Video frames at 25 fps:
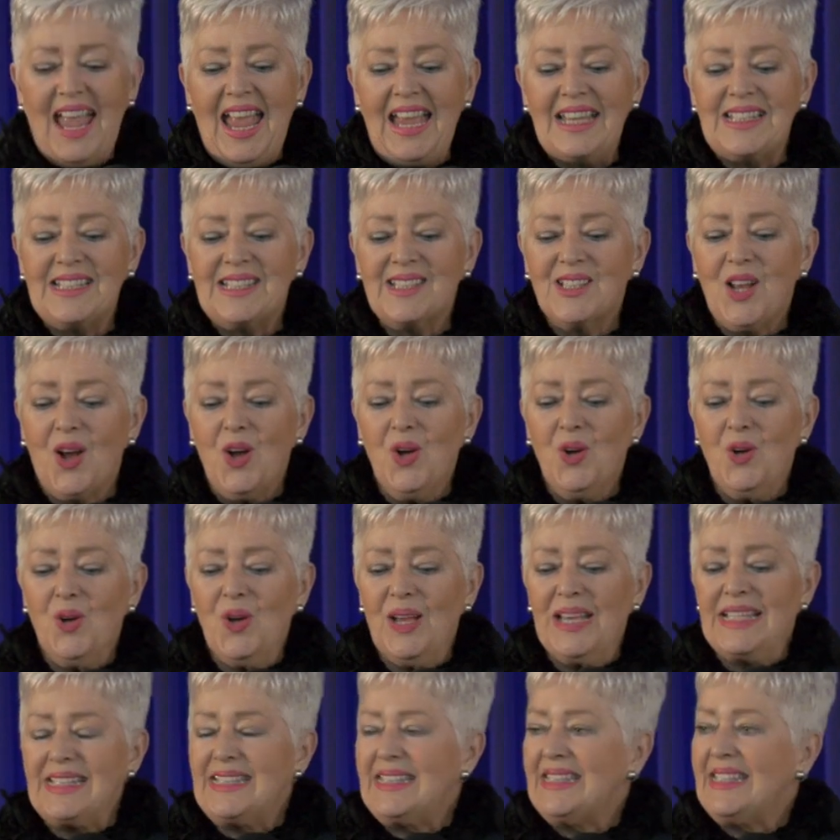And
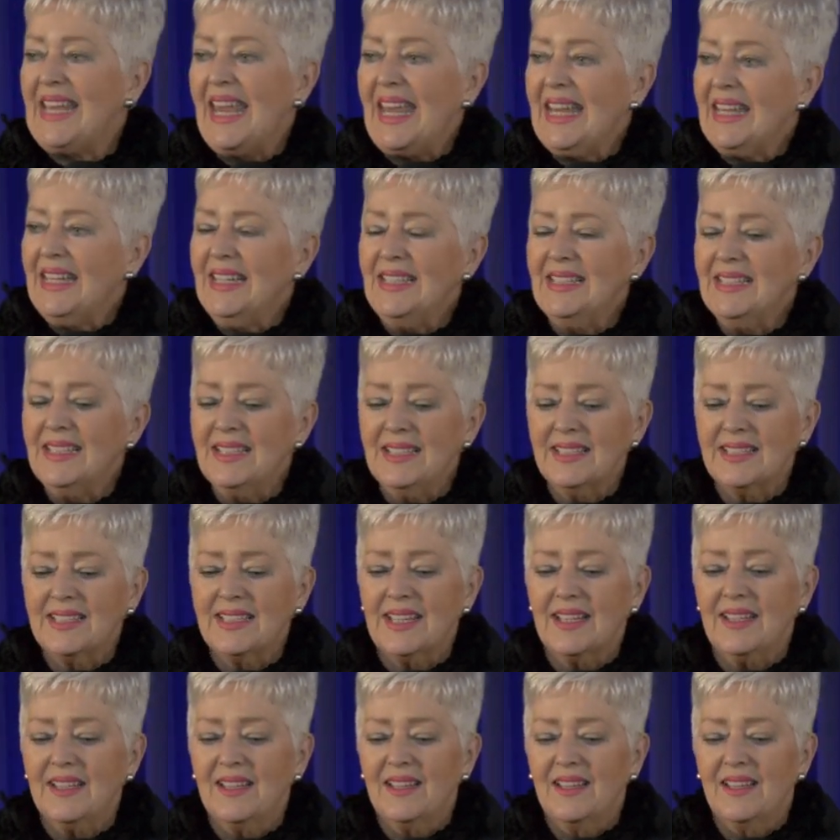so, a
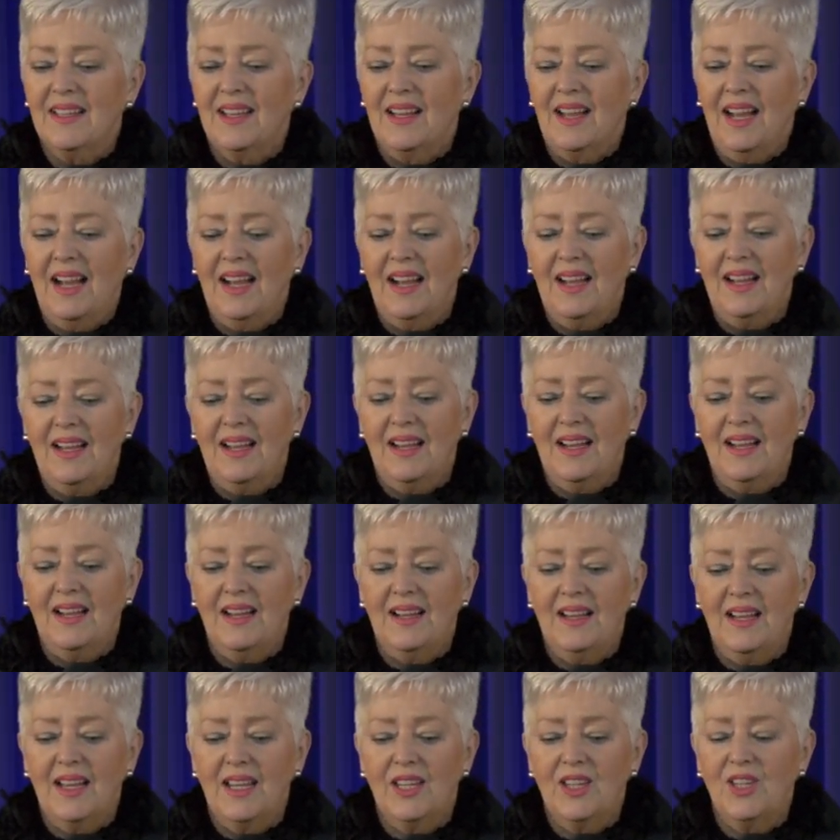second uh,
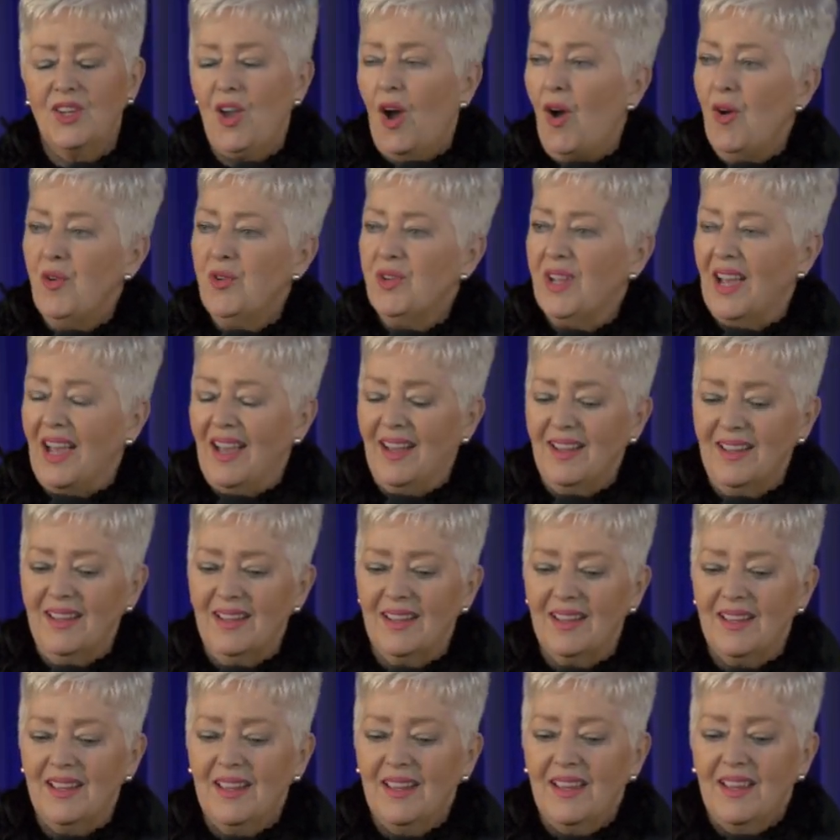uh, yoker
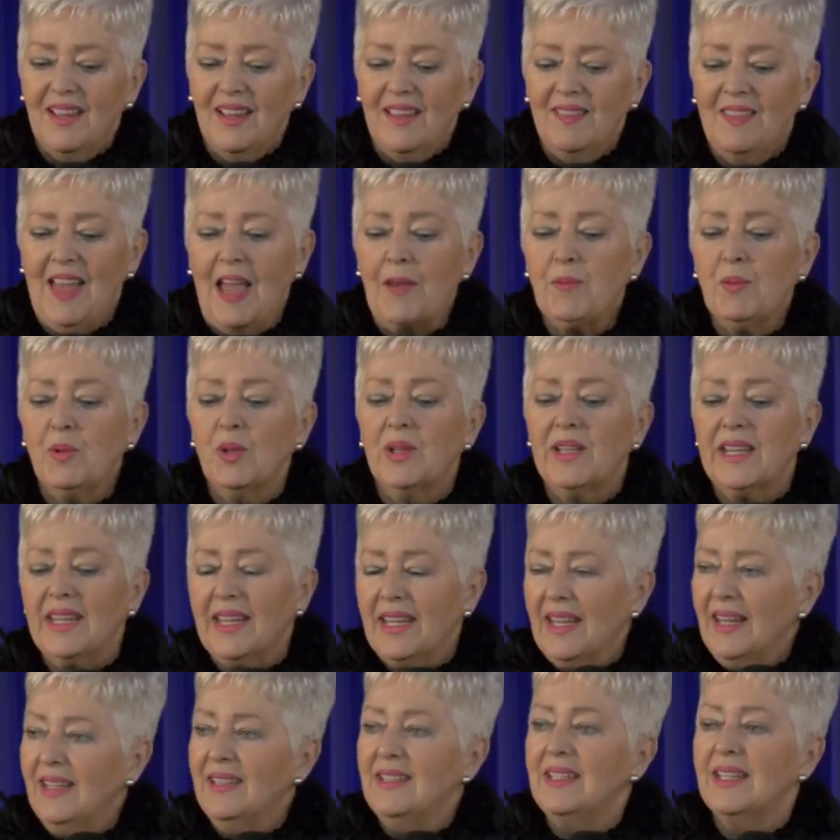that will
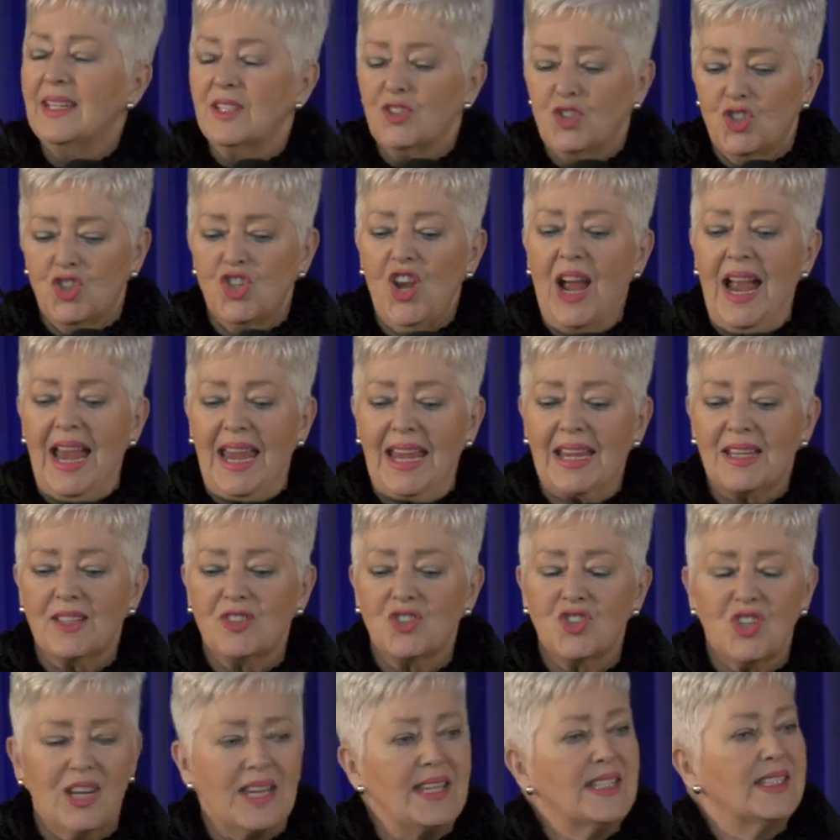hinder
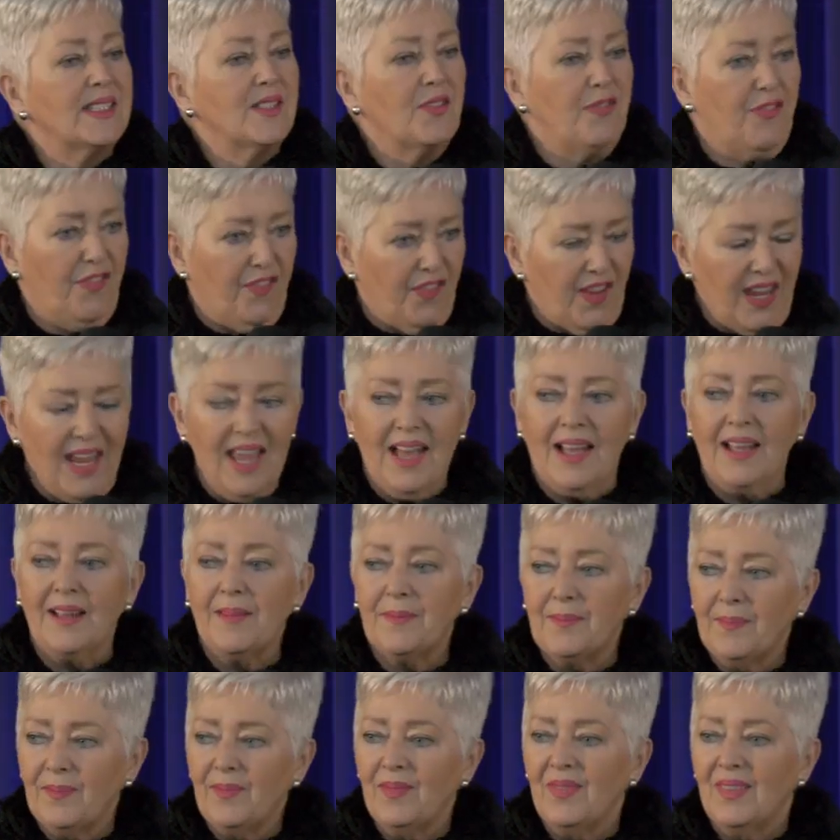change is
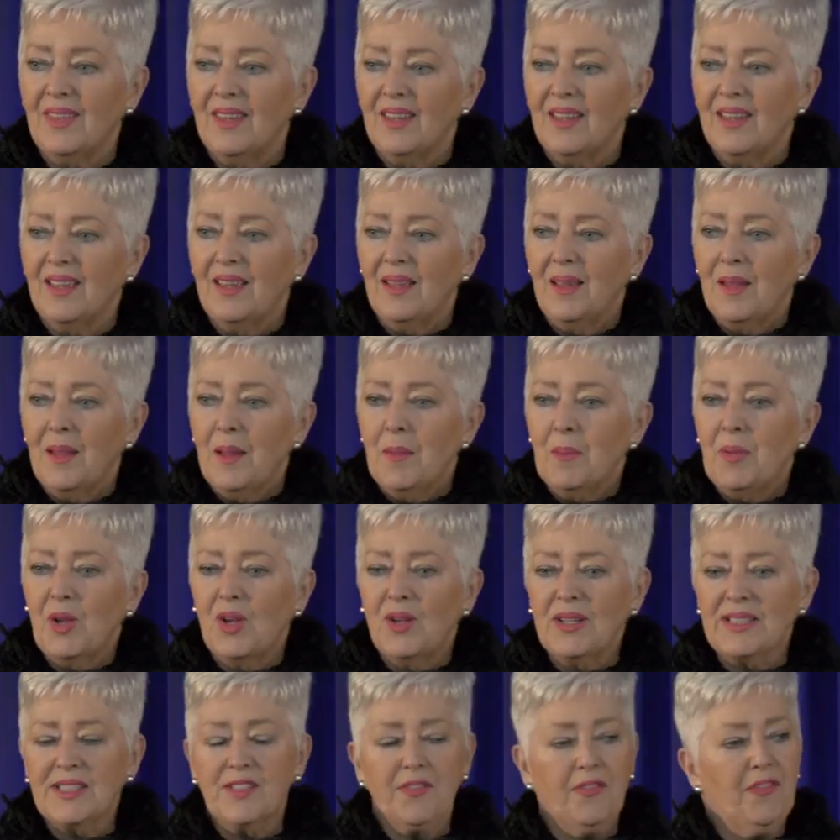fear.
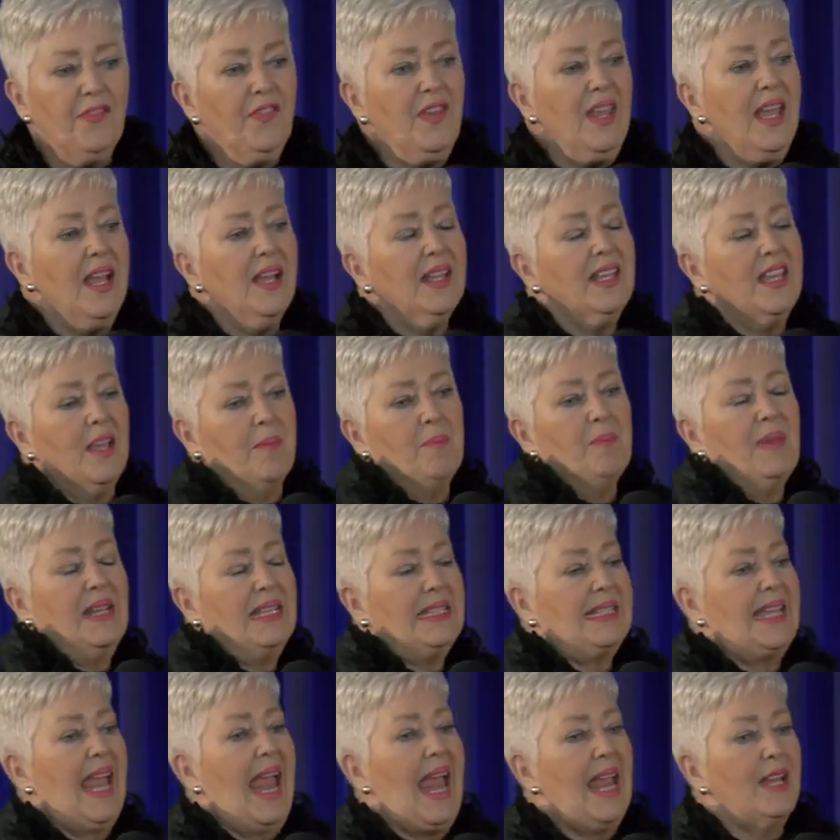Because fear can be
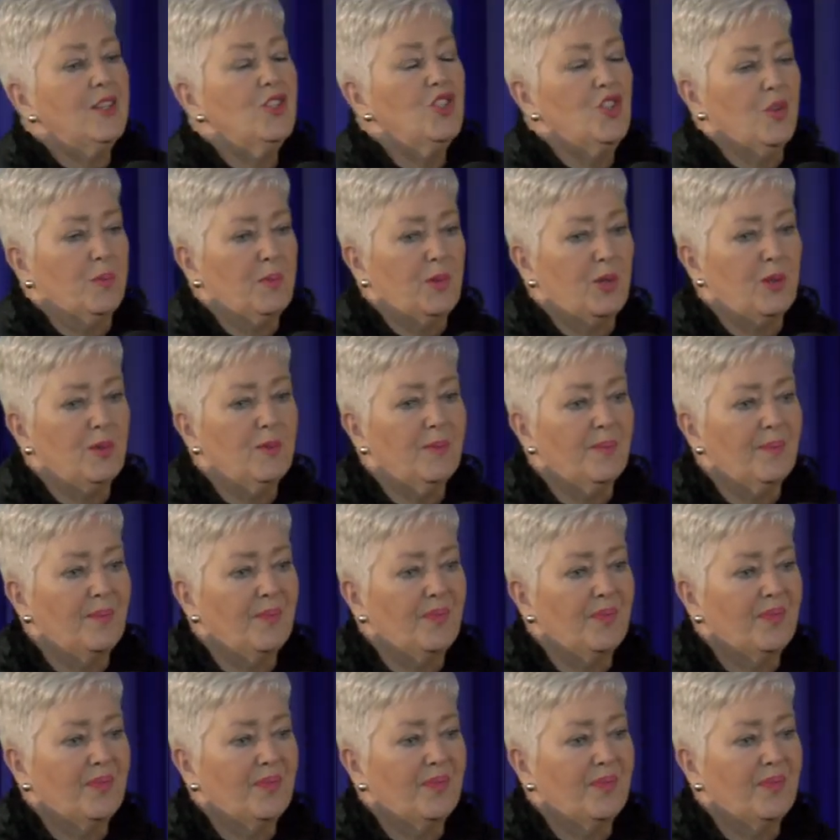tangible,